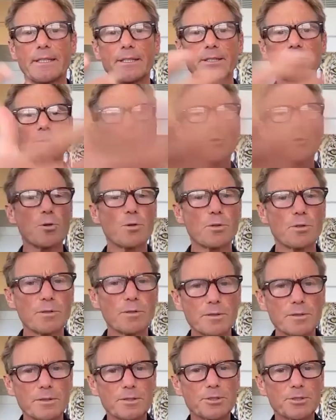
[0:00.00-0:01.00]
your
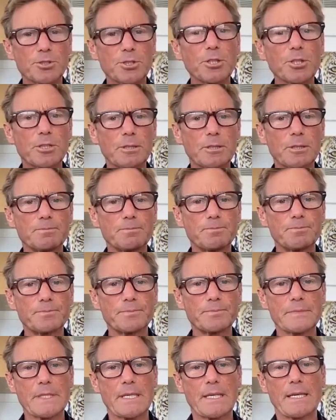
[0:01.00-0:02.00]
circle.
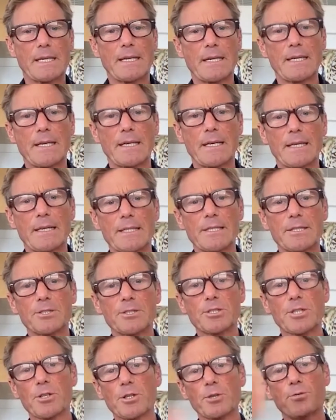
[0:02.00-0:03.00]

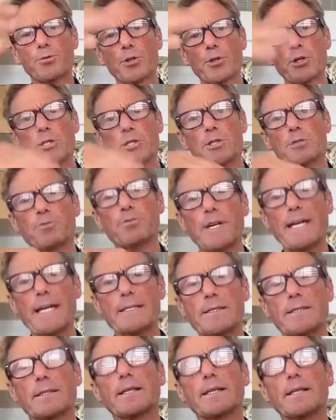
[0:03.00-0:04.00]
So the first
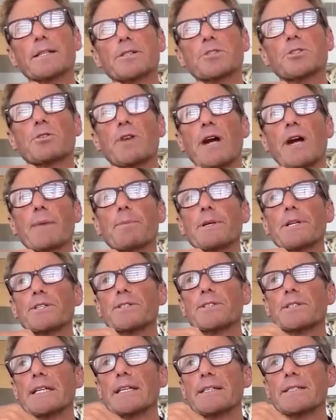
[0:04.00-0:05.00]
phase that they describe
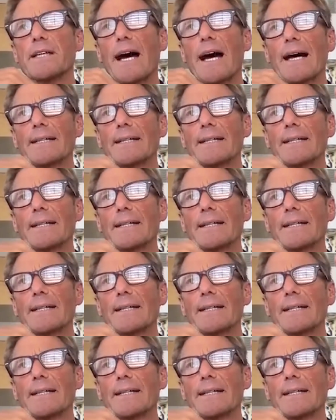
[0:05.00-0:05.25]
is